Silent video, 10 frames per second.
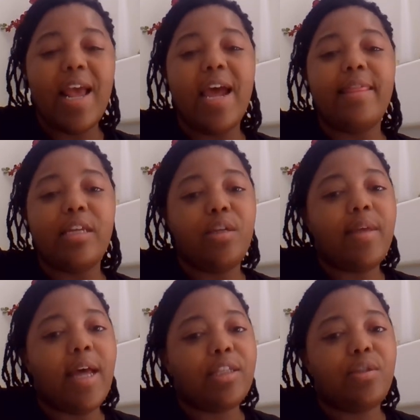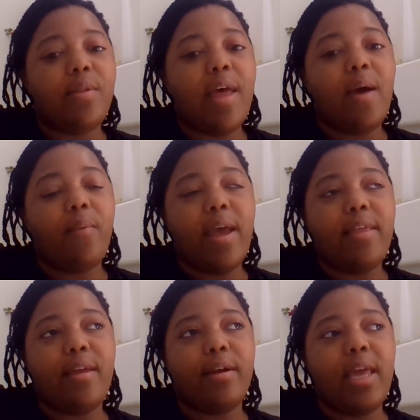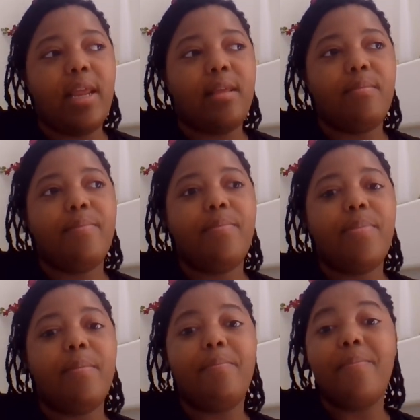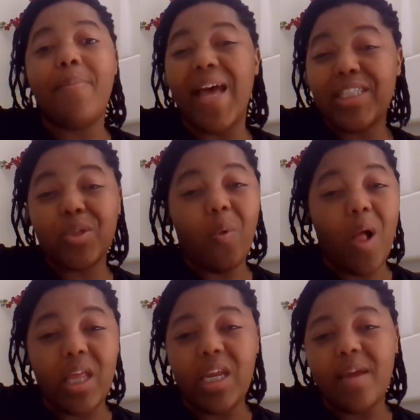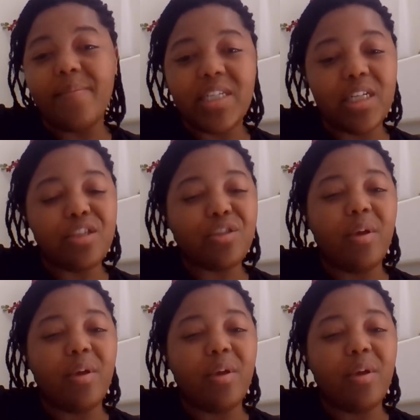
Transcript: and they do that so that way they're getting the best quality images.